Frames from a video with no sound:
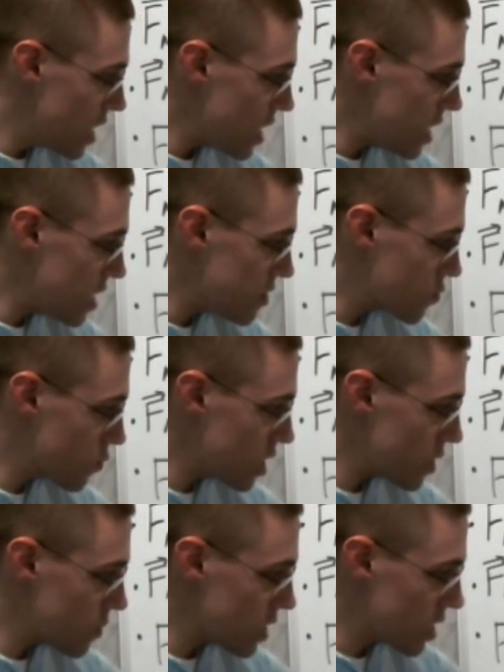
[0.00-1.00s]
is really,
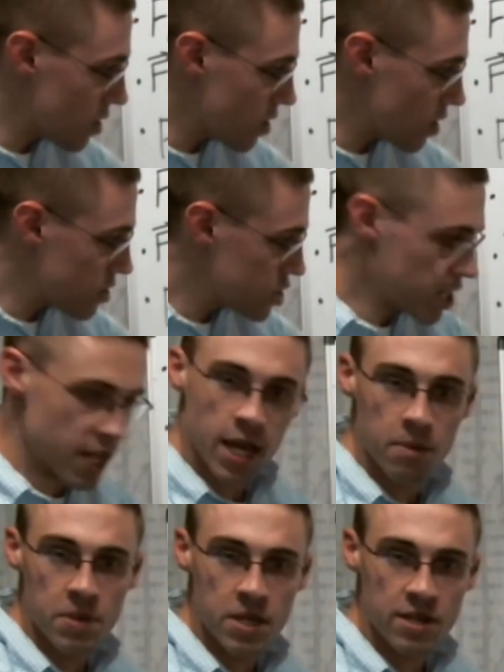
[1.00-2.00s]
really large and
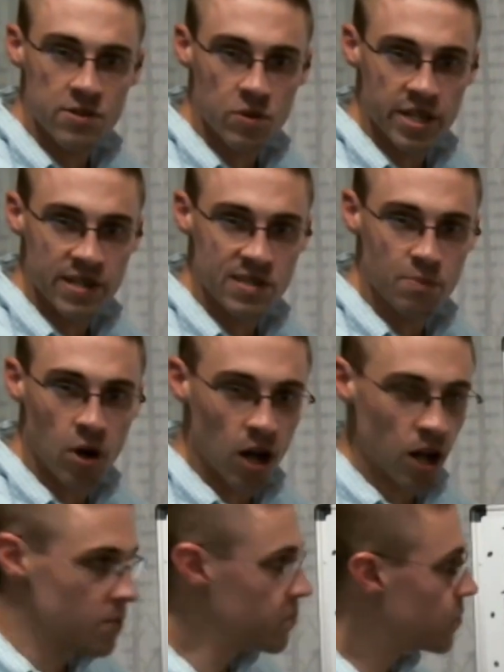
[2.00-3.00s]
MB is really
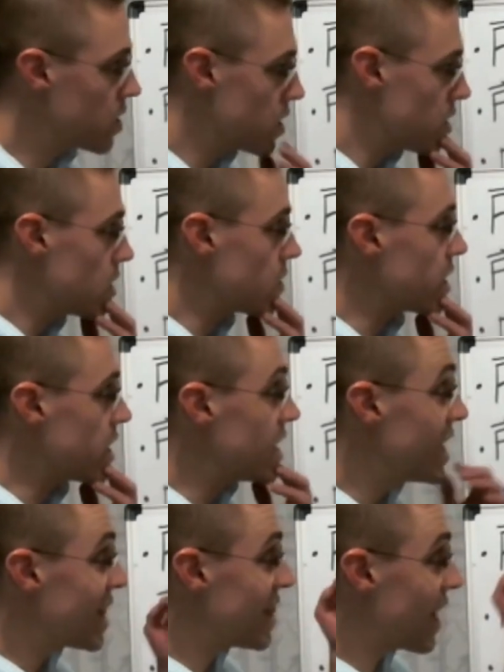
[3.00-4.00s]
small? Okay,
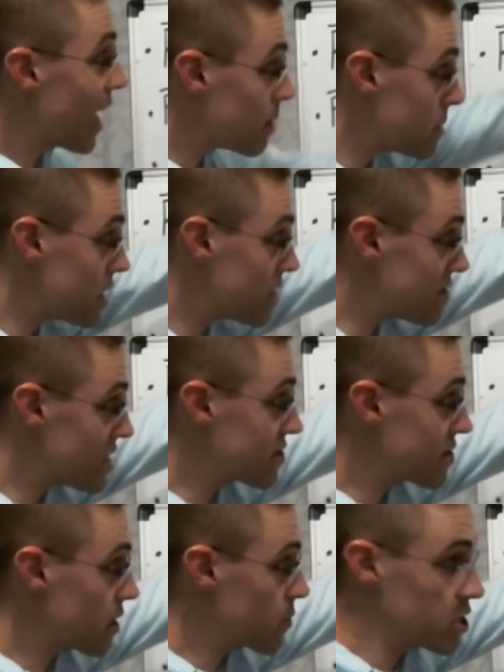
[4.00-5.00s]
that means the
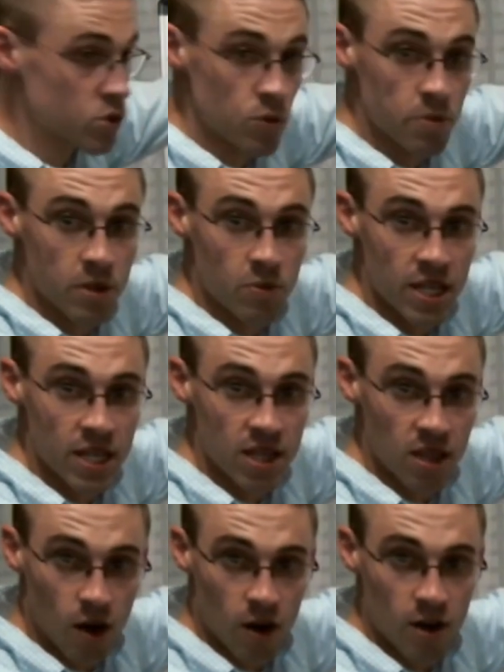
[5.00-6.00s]
acceleration would be really
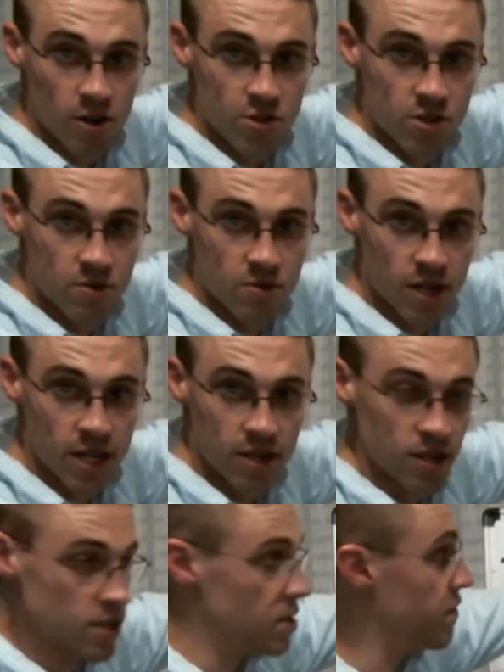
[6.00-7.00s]
large, right?
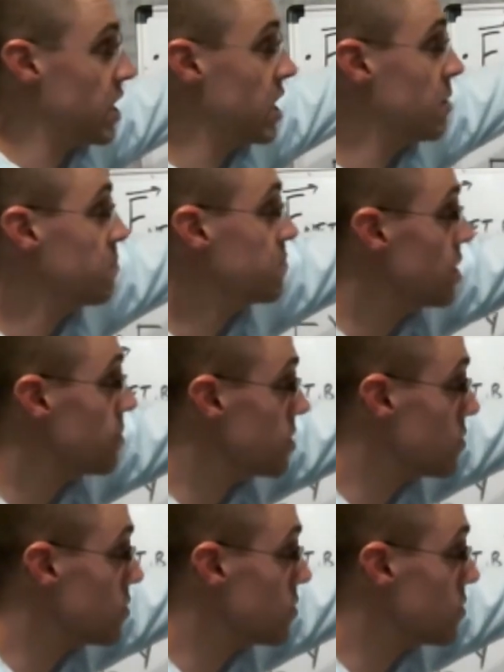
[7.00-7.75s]
If MW